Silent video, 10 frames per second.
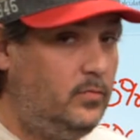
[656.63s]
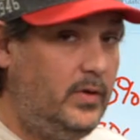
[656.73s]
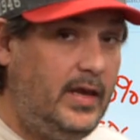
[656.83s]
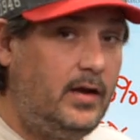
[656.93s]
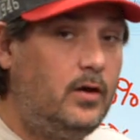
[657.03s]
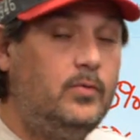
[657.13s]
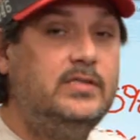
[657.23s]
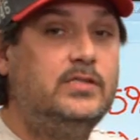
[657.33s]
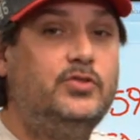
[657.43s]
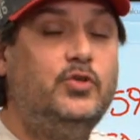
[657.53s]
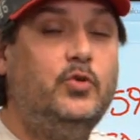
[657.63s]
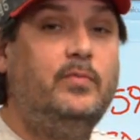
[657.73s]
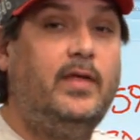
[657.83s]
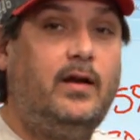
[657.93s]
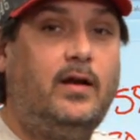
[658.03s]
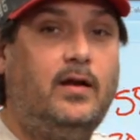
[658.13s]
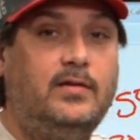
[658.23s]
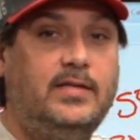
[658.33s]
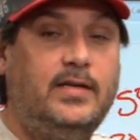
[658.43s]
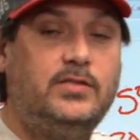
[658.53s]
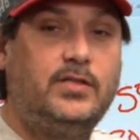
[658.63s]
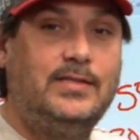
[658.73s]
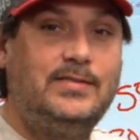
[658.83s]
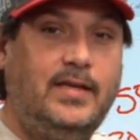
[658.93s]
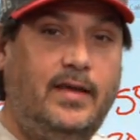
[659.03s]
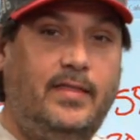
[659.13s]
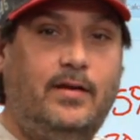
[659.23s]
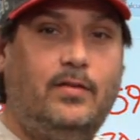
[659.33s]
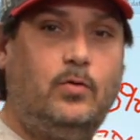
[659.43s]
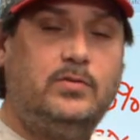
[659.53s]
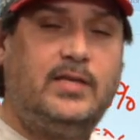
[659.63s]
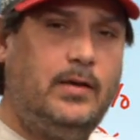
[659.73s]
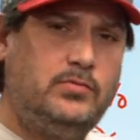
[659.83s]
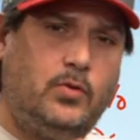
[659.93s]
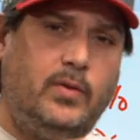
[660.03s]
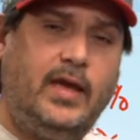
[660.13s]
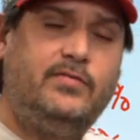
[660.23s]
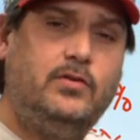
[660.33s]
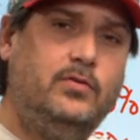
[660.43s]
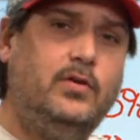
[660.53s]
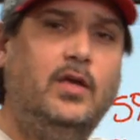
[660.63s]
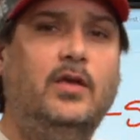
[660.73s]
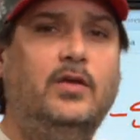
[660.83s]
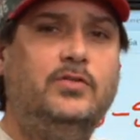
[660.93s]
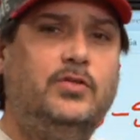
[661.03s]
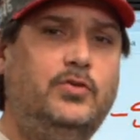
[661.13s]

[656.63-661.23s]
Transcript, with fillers: We can't always assume that our tenants are going to stay there the whole time, so we have to, to